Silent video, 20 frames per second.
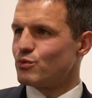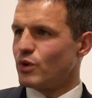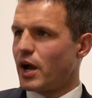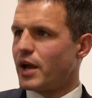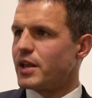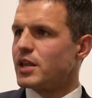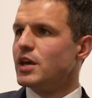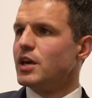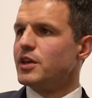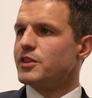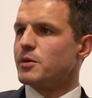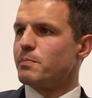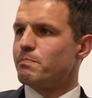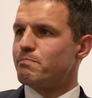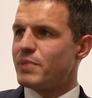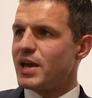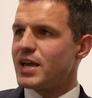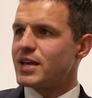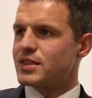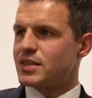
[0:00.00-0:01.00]
Right.
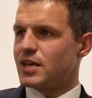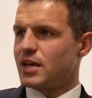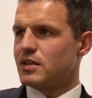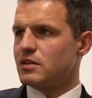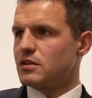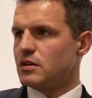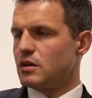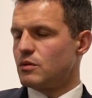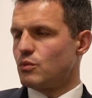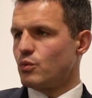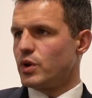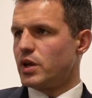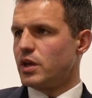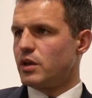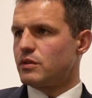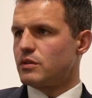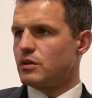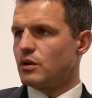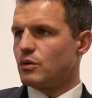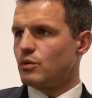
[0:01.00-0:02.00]
The big thing that
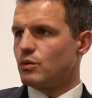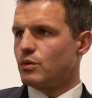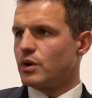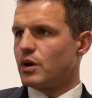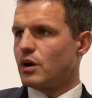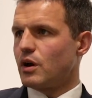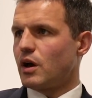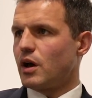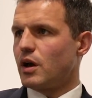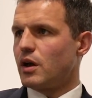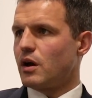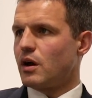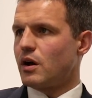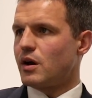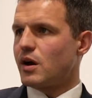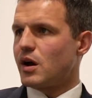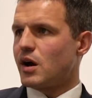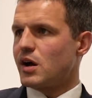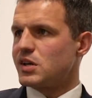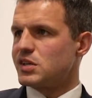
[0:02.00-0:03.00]

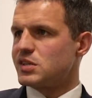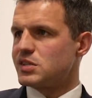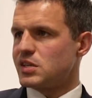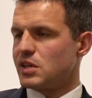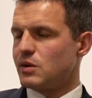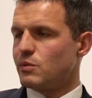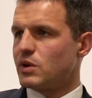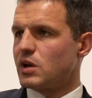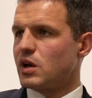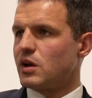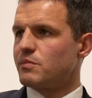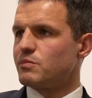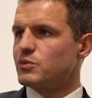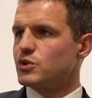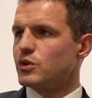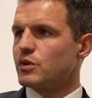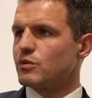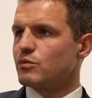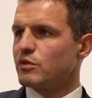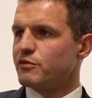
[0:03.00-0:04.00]
I see when I'm
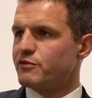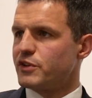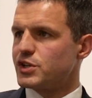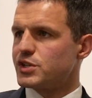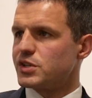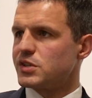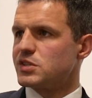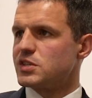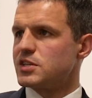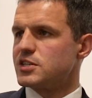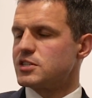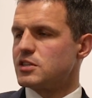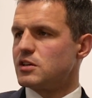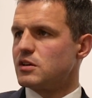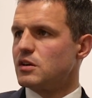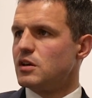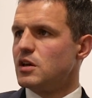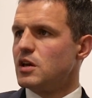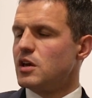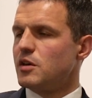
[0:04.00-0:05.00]
doing revisions is
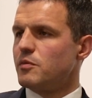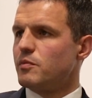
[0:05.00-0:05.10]
that